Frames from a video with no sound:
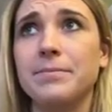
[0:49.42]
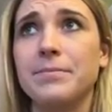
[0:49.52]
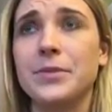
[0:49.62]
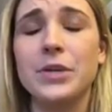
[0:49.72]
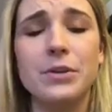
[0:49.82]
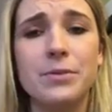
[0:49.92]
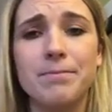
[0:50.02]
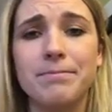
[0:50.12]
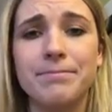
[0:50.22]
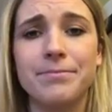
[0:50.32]
So
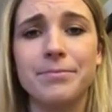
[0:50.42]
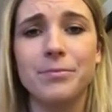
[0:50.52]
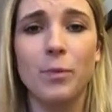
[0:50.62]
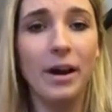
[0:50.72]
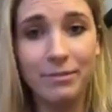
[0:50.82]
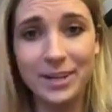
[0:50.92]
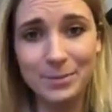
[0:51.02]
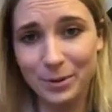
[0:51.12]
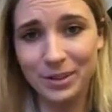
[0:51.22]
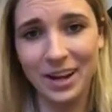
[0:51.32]
why
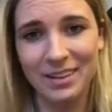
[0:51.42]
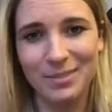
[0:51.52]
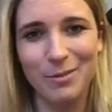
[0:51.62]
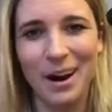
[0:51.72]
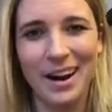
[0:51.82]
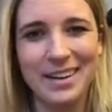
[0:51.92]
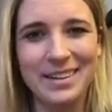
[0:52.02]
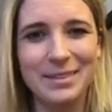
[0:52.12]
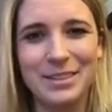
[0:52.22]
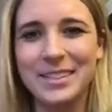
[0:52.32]
Facebook Live?
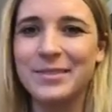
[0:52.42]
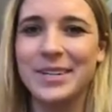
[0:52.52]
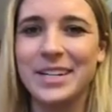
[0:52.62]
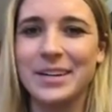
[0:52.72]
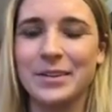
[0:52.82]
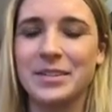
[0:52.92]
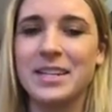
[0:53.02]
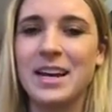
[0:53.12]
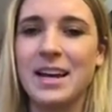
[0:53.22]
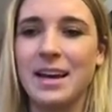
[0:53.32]
Why these videos?
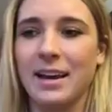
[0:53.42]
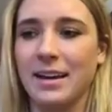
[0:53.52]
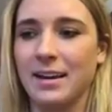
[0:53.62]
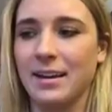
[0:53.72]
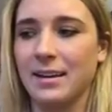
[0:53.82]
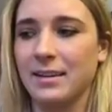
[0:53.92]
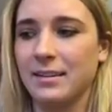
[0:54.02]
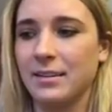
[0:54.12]
I